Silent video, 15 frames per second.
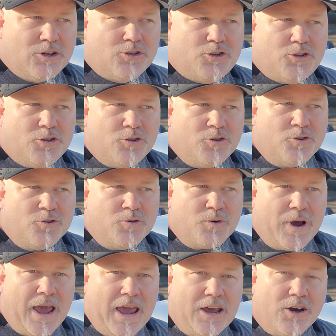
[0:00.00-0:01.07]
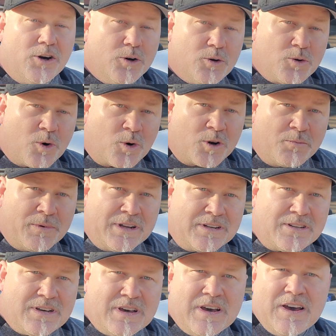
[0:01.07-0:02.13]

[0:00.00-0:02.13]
to a hood ornament